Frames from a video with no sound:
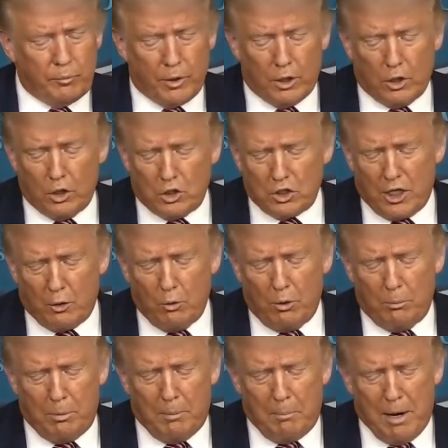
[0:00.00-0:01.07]
It looks like
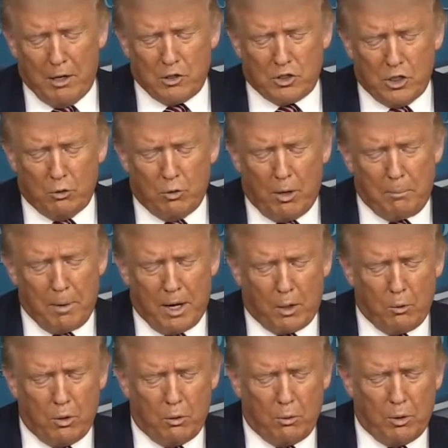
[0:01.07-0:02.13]
we'll be bouncing right
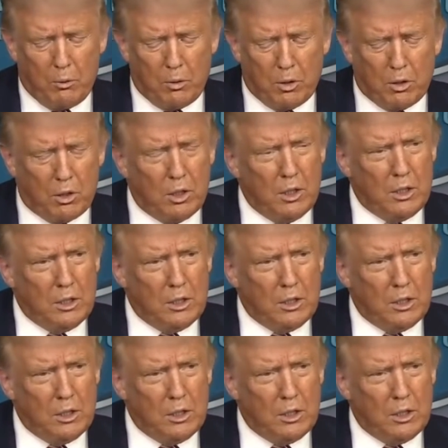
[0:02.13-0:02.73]
back where we were.